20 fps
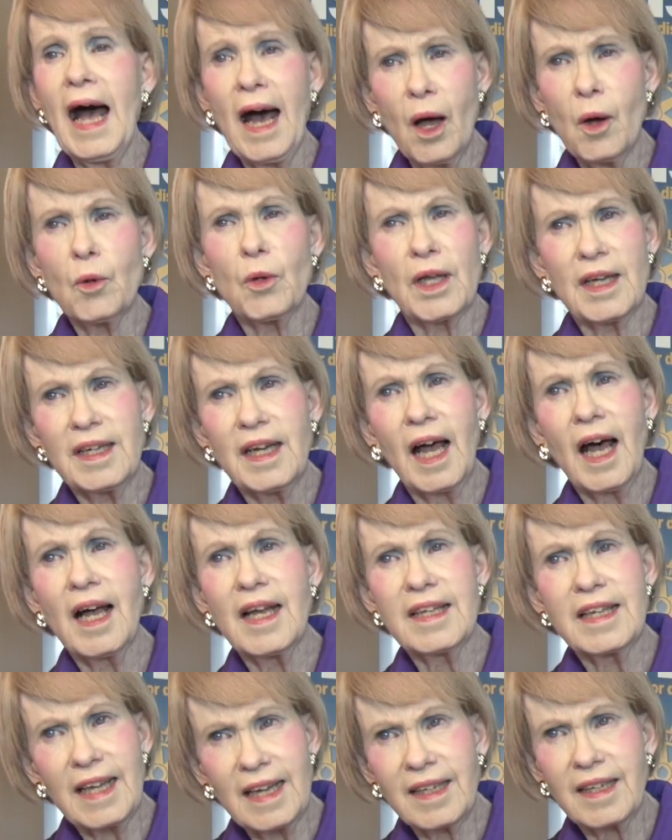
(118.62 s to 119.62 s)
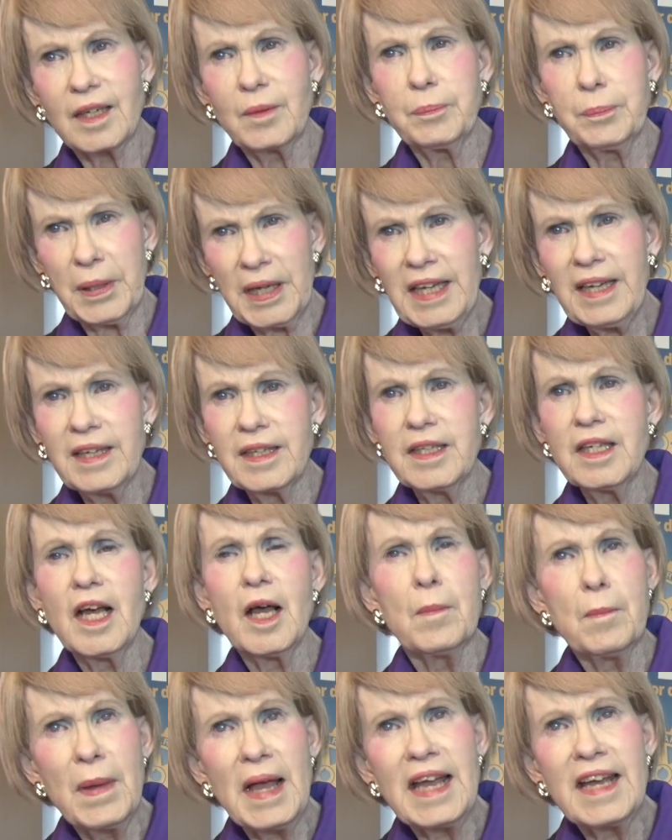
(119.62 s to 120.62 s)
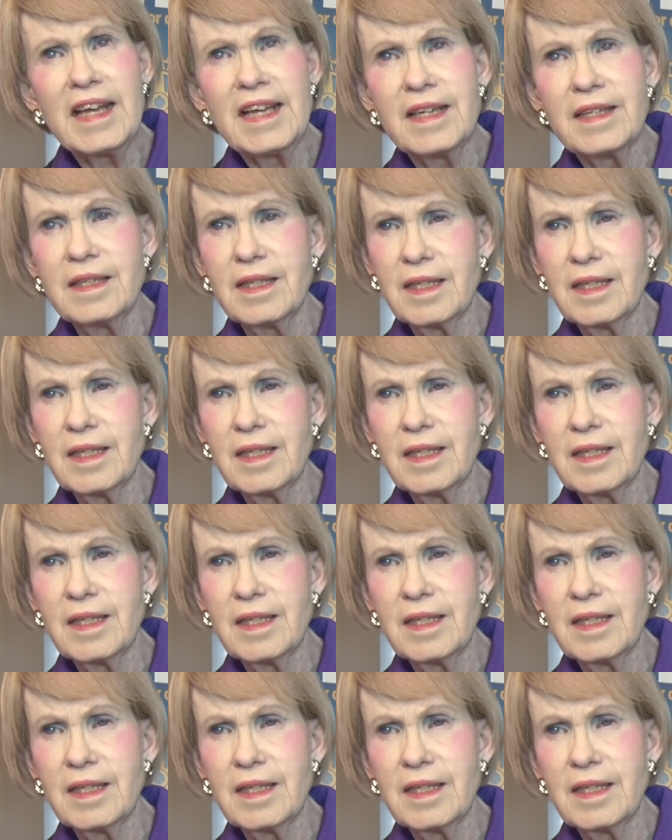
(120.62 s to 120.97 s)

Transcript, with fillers: how can I get a pin made?